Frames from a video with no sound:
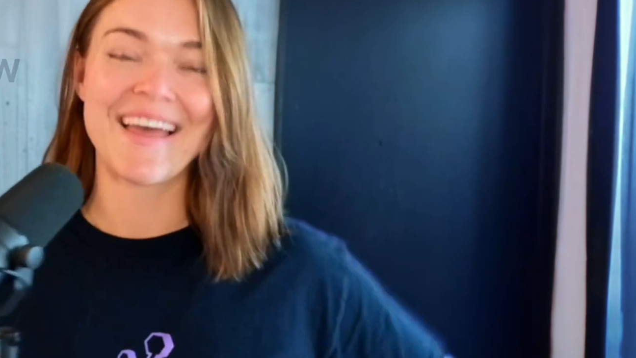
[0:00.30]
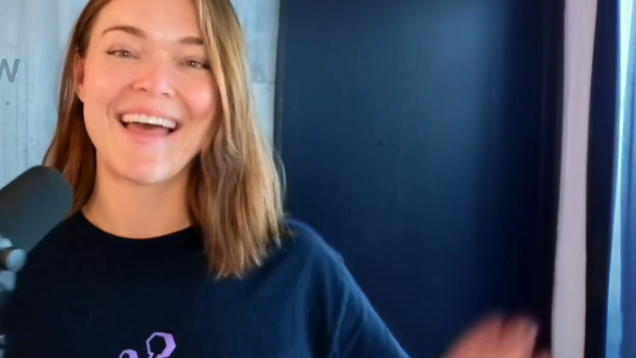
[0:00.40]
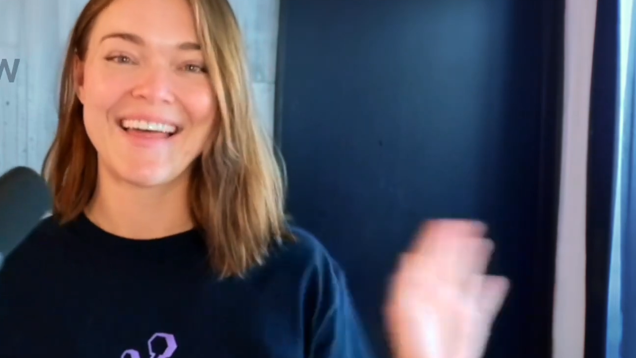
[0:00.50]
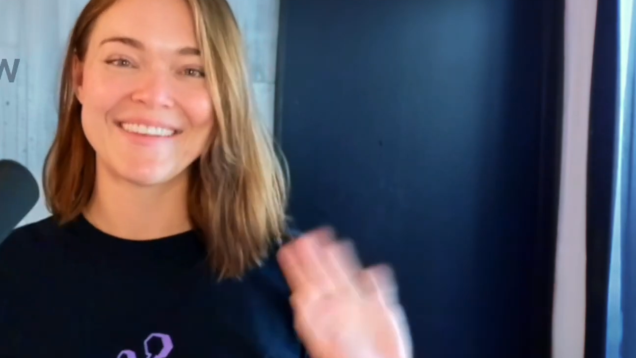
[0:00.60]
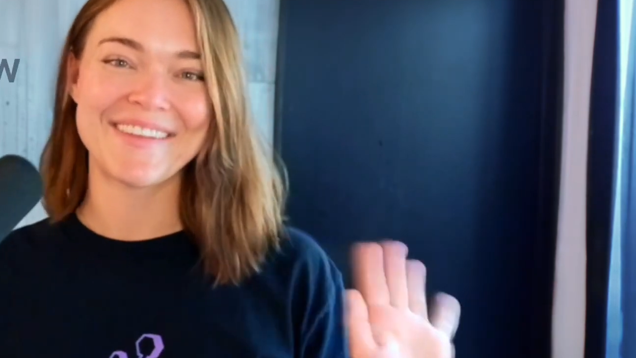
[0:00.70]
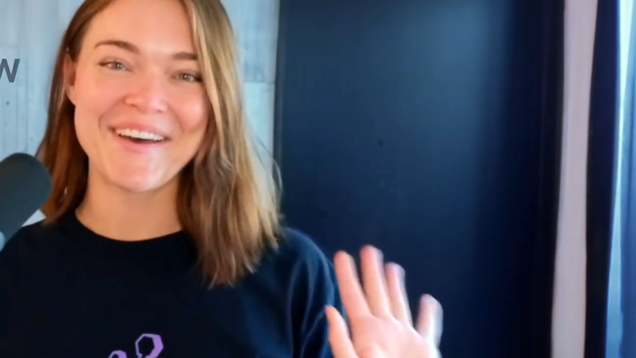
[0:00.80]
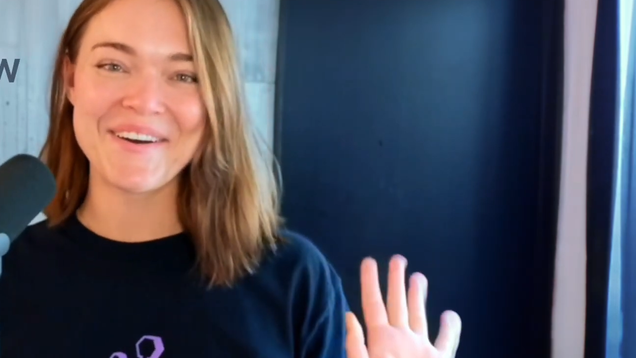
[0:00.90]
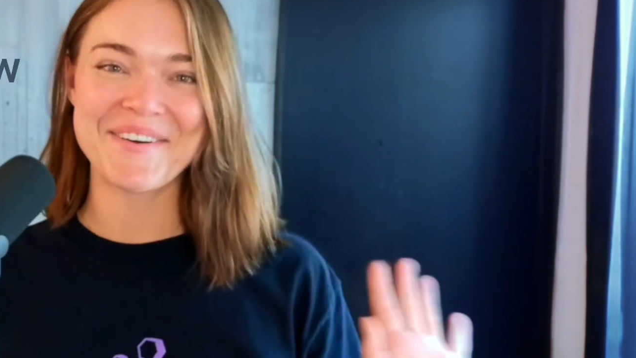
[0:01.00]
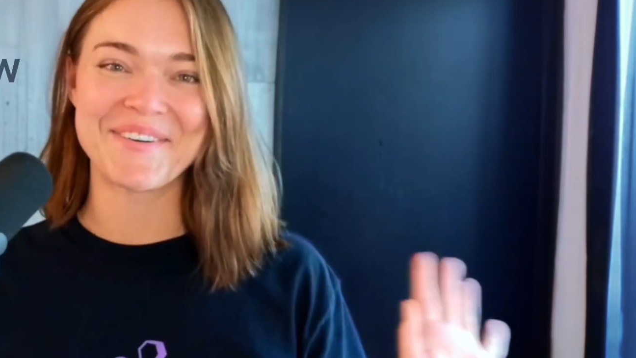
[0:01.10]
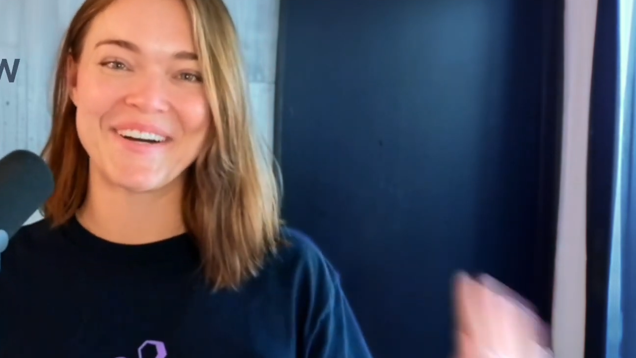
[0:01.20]

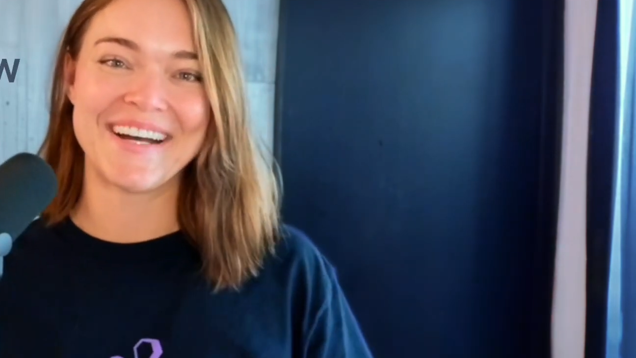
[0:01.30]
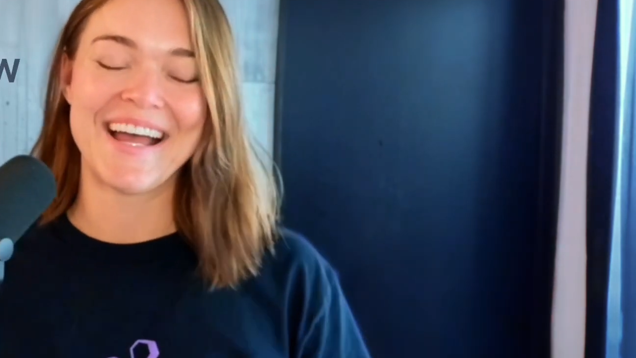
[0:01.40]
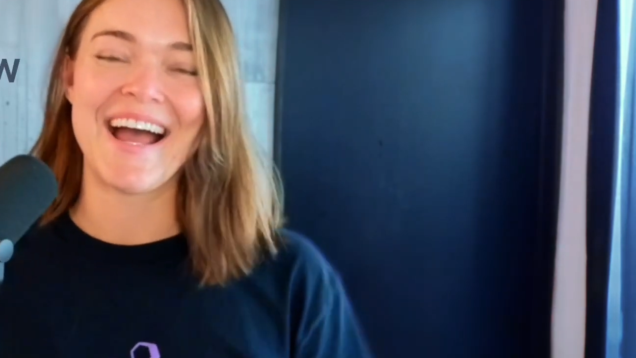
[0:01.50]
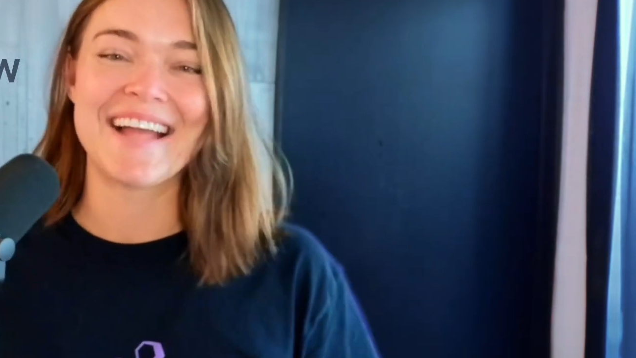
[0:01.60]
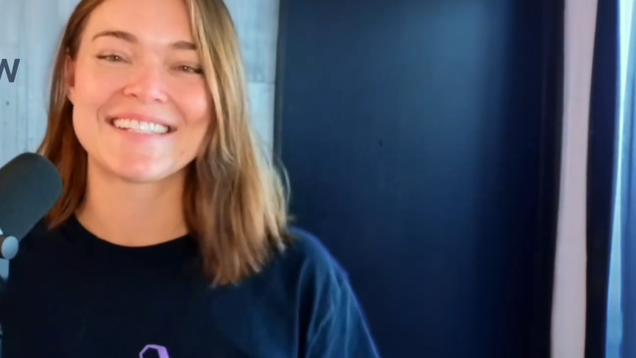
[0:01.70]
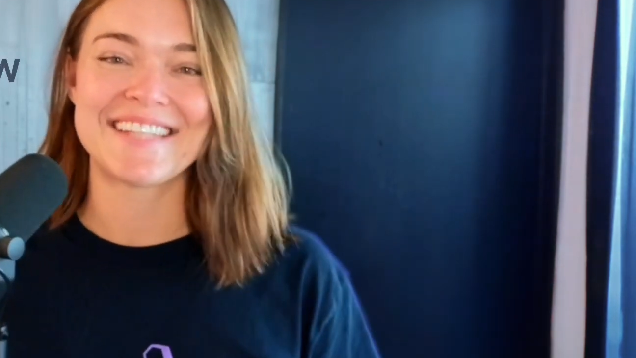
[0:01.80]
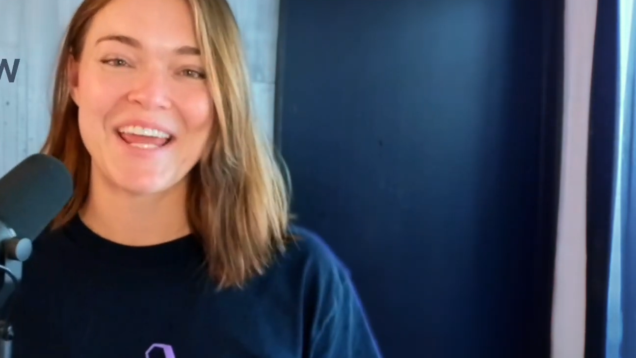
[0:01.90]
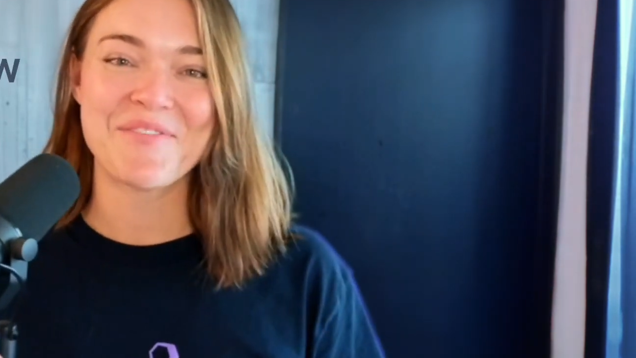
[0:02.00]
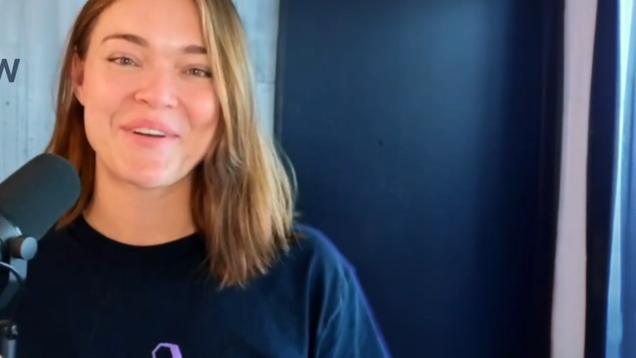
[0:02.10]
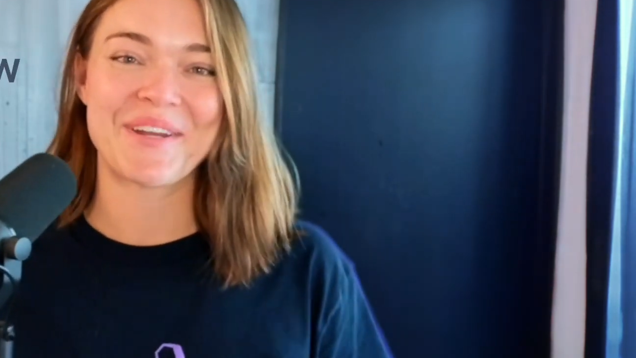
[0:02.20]
Hello!
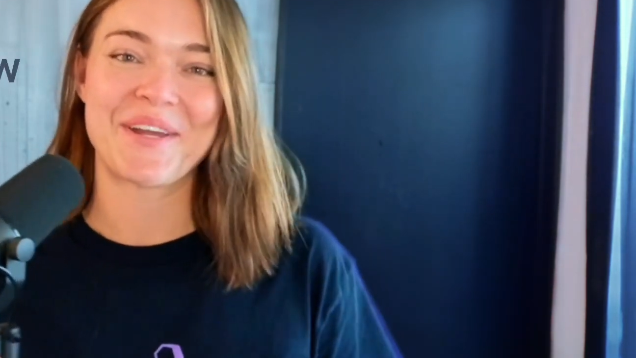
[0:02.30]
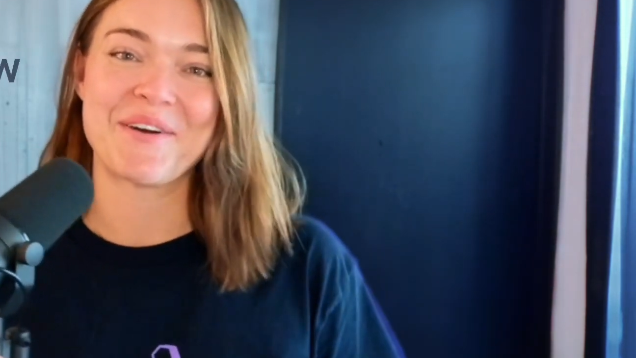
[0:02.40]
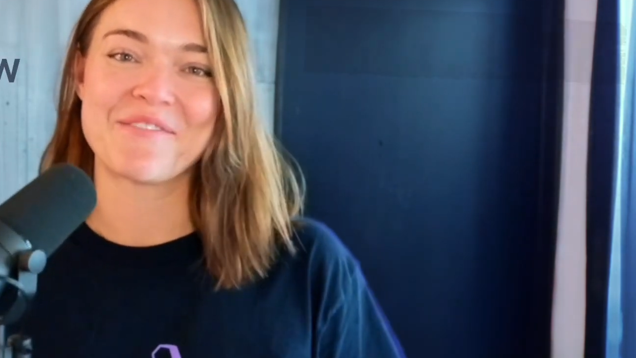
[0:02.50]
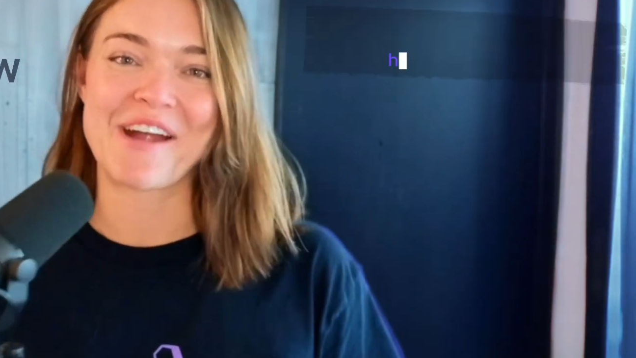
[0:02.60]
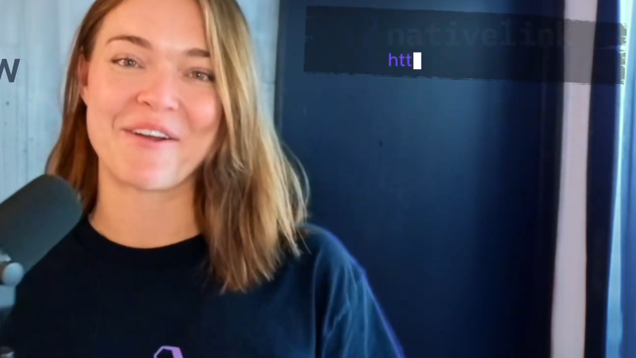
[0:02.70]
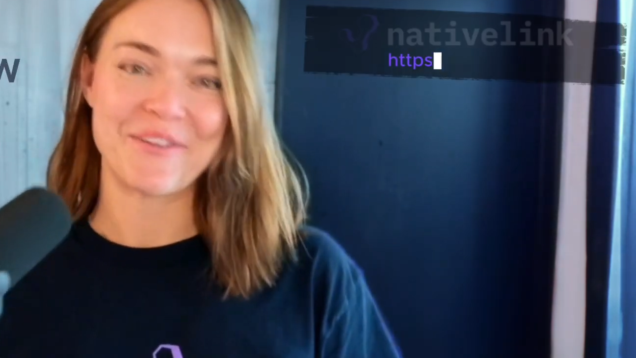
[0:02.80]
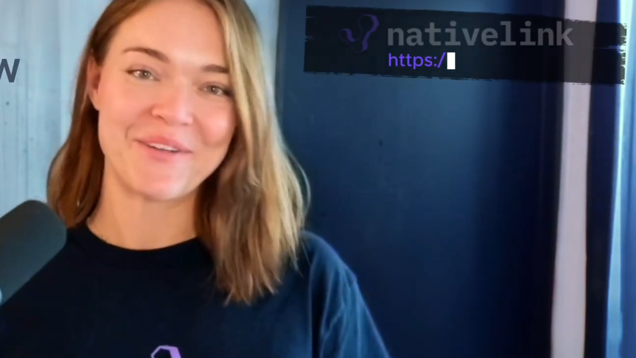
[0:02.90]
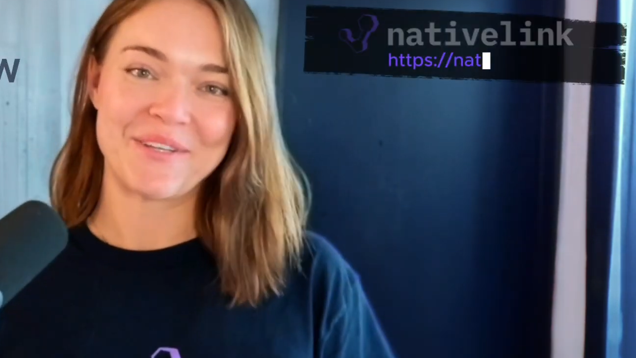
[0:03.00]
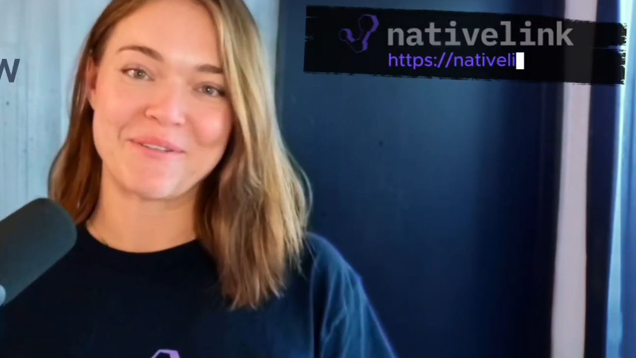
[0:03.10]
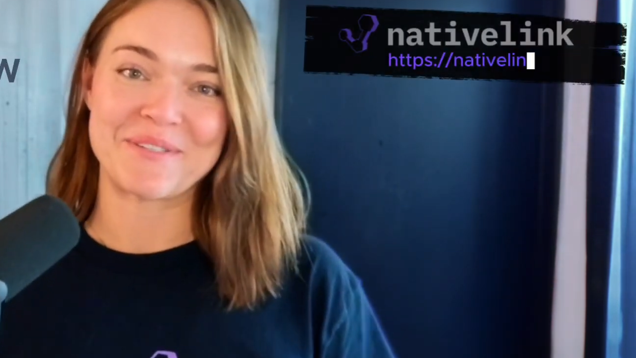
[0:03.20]
Today we're going to go over how you
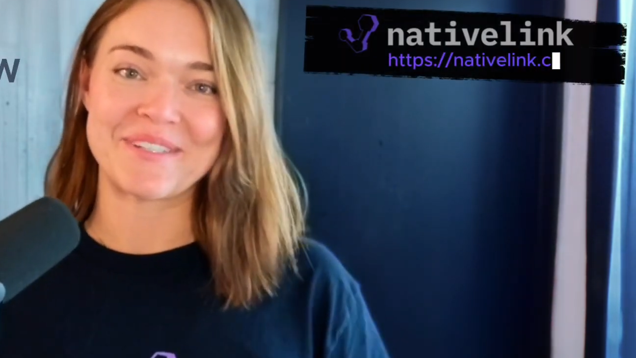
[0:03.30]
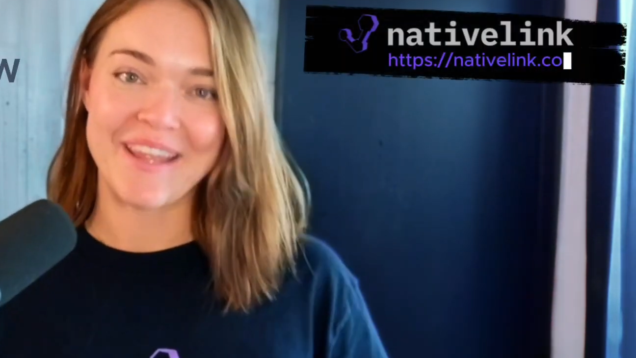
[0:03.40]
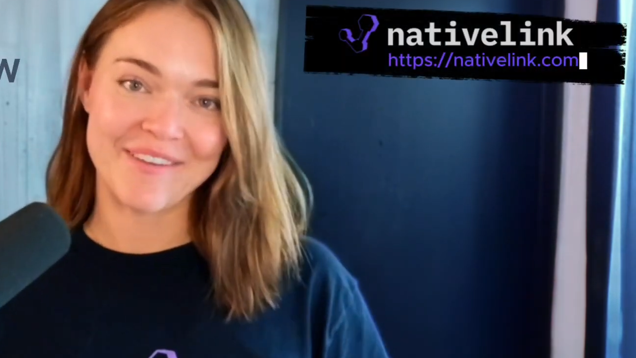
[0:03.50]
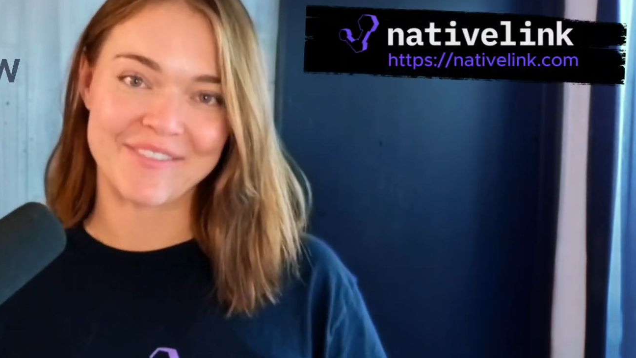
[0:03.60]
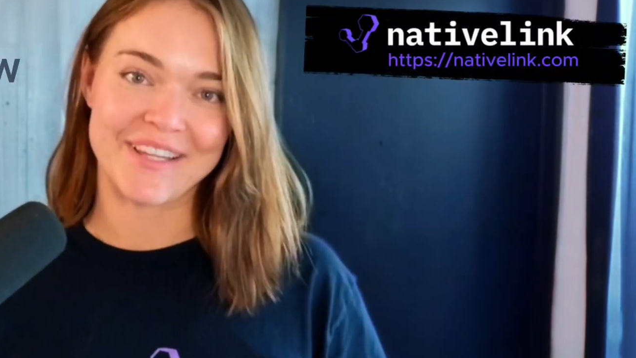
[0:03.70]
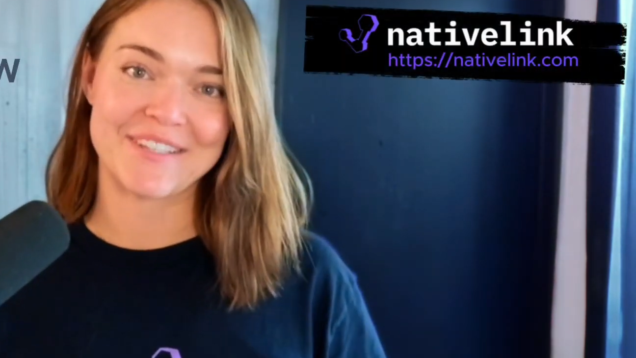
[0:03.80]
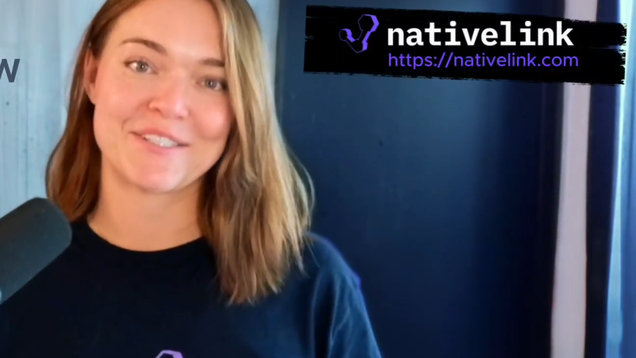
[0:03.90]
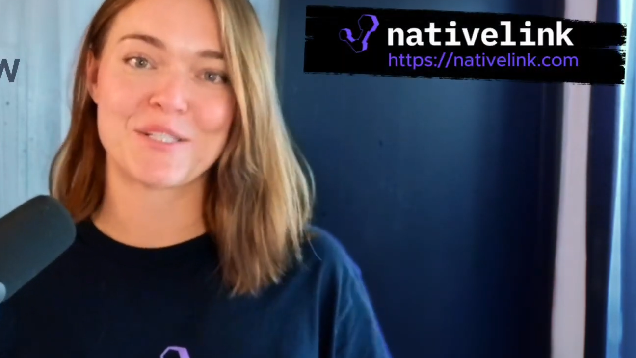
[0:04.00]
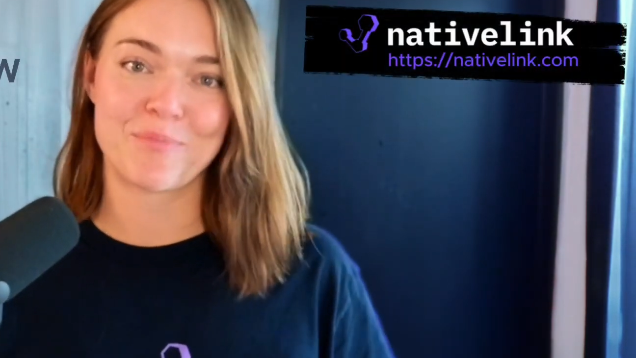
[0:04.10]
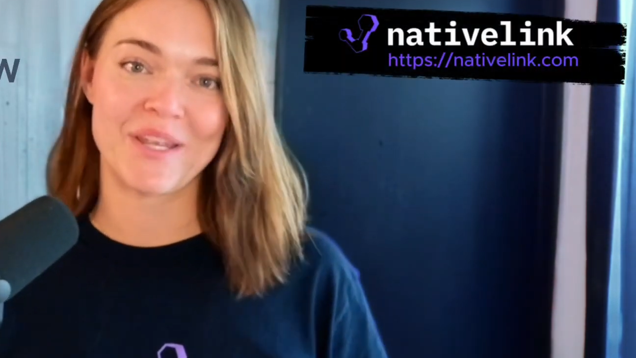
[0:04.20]
can use NativeLink
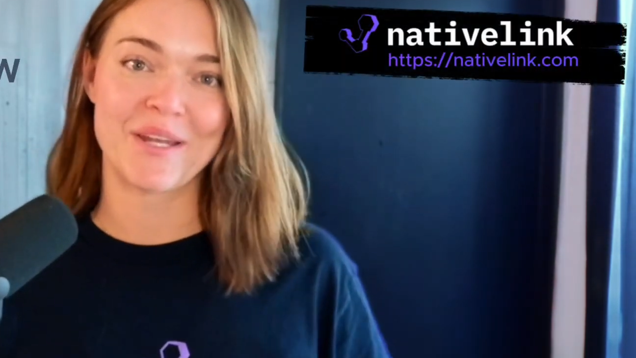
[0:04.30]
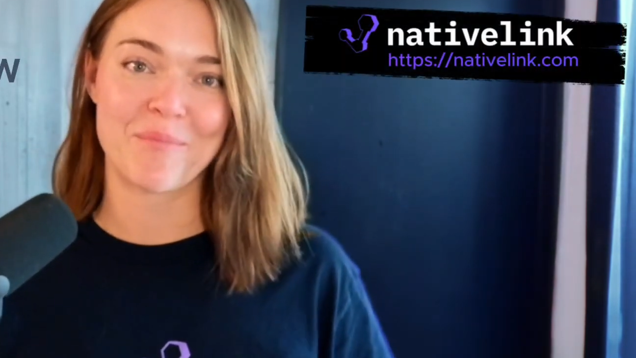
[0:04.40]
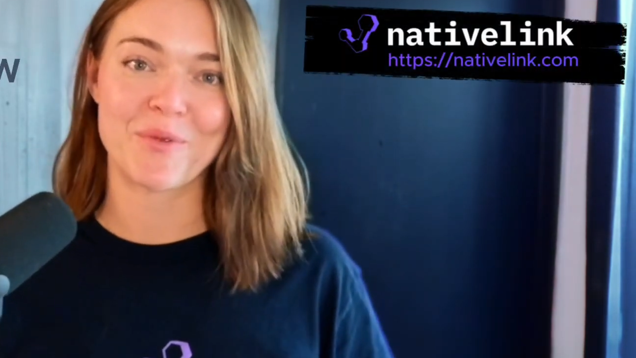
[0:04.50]
to speed up